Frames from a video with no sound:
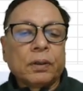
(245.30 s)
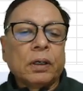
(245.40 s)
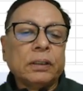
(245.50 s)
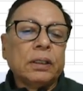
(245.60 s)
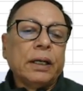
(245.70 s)

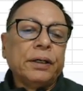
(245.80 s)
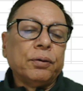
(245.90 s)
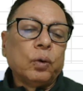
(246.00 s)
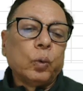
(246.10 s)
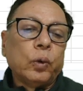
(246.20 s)
rather I did
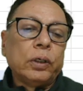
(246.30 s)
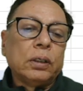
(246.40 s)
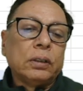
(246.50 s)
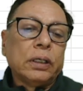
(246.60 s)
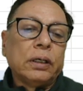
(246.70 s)
not want
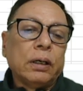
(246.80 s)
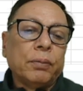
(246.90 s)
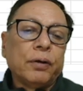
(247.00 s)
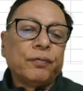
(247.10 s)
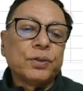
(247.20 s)
that
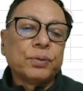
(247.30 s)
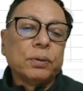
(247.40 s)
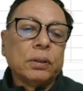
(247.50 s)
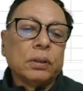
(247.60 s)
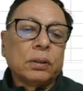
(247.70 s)
number of
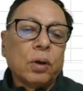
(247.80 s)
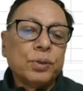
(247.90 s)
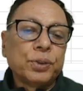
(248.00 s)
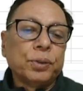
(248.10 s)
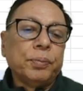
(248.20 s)

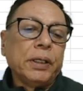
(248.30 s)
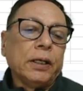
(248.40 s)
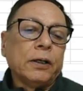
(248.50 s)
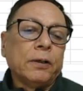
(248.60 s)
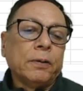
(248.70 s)
count should
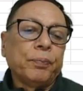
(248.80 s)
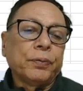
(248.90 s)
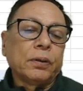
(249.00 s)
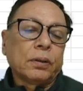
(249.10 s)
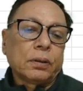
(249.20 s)
be
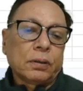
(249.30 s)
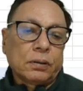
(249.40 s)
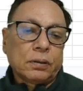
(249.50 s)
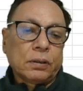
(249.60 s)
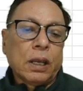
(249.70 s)

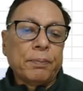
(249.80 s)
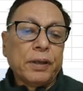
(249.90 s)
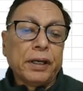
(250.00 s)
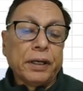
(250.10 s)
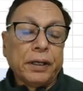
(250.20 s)

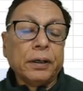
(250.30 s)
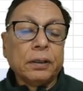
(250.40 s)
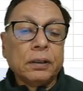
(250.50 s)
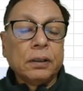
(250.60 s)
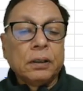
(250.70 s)
appearing here.
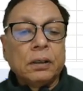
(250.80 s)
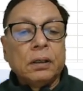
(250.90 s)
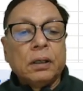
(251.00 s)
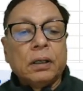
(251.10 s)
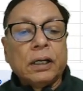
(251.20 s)

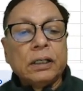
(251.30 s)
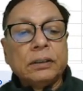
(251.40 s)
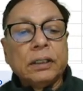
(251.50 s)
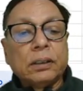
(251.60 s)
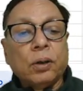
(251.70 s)
Rather
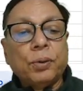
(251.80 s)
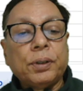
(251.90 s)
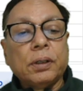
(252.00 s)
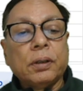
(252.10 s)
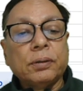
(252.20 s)
than count,
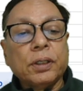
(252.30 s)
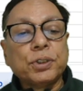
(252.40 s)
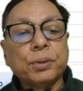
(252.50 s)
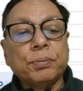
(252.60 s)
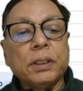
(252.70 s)
there
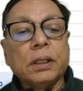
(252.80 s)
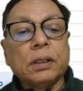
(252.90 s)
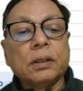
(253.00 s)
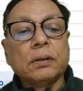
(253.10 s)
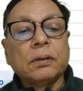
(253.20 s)
should be
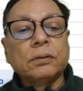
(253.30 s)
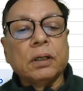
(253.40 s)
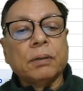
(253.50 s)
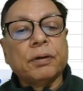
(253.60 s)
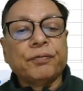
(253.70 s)
the
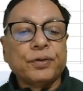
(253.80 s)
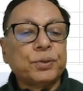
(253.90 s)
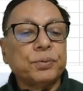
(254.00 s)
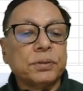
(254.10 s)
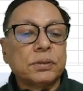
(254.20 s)
number of
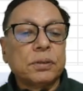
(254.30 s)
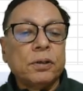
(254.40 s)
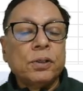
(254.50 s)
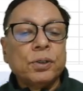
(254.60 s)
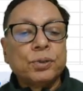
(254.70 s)
students.
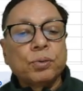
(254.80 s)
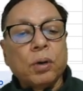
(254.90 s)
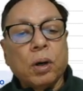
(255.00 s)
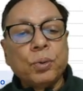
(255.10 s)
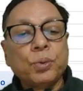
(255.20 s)
So
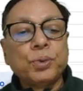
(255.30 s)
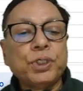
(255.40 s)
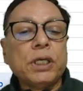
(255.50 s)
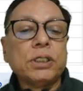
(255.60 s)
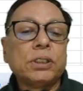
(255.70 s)
how to
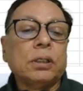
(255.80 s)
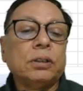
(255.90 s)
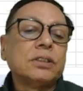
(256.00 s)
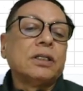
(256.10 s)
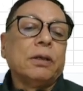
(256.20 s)
change
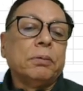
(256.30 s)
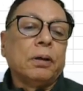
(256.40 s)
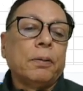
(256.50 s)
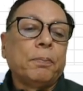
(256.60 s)
this label?